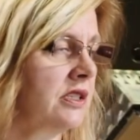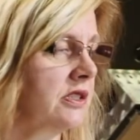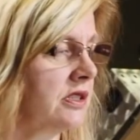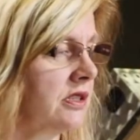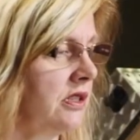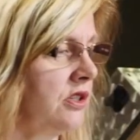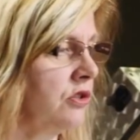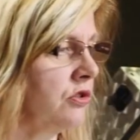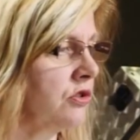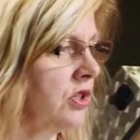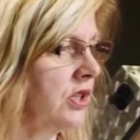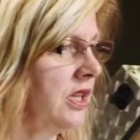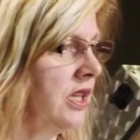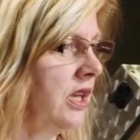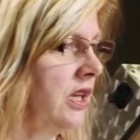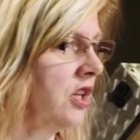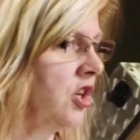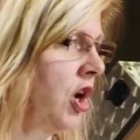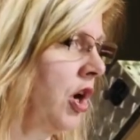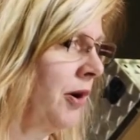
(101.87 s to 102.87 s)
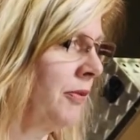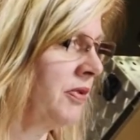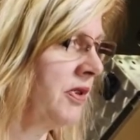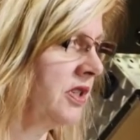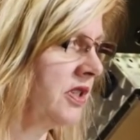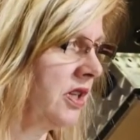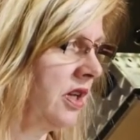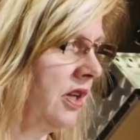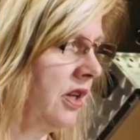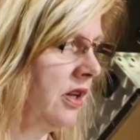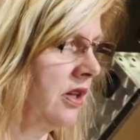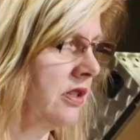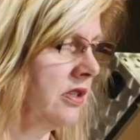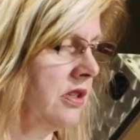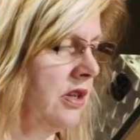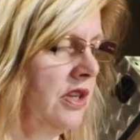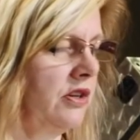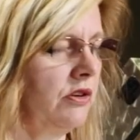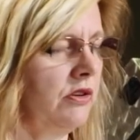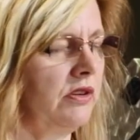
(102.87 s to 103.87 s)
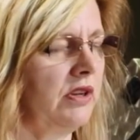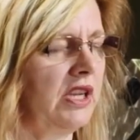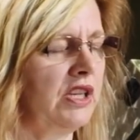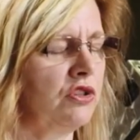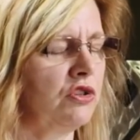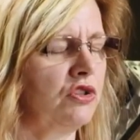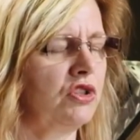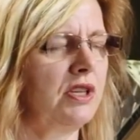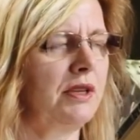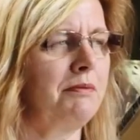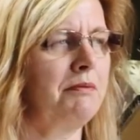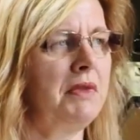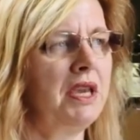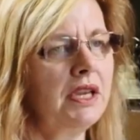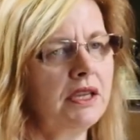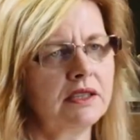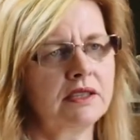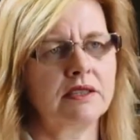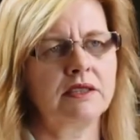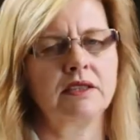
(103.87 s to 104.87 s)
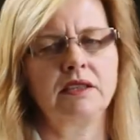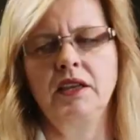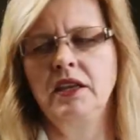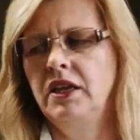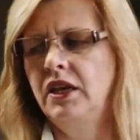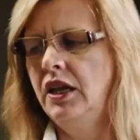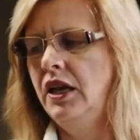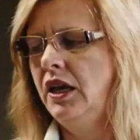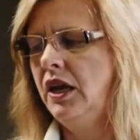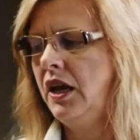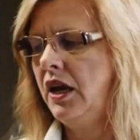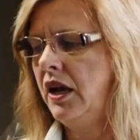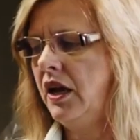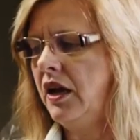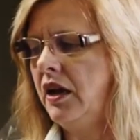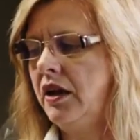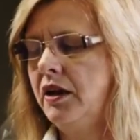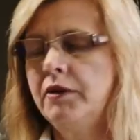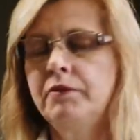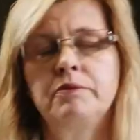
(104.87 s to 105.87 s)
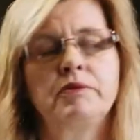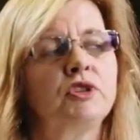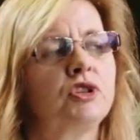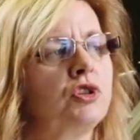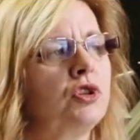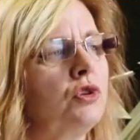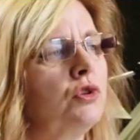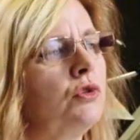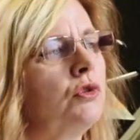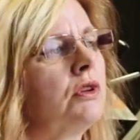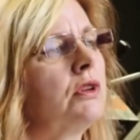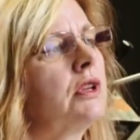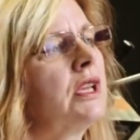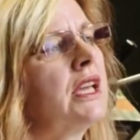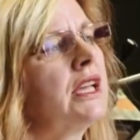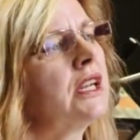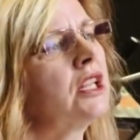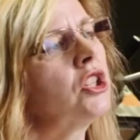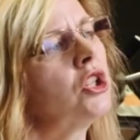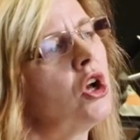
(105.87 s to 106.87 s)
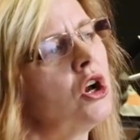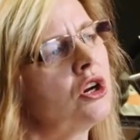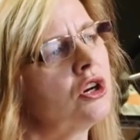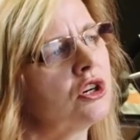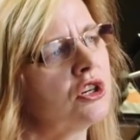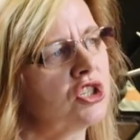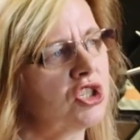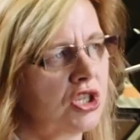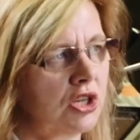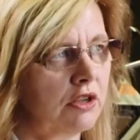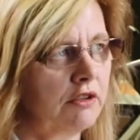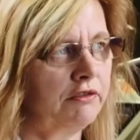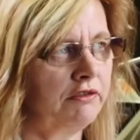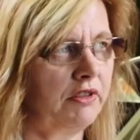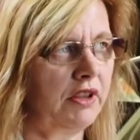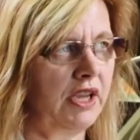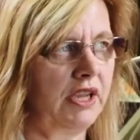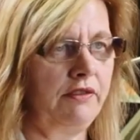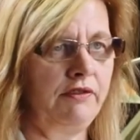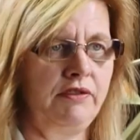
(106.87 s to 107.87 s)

It's a, usually a carbon dioxide or a nitrogen mix um, to get a longer shelf life.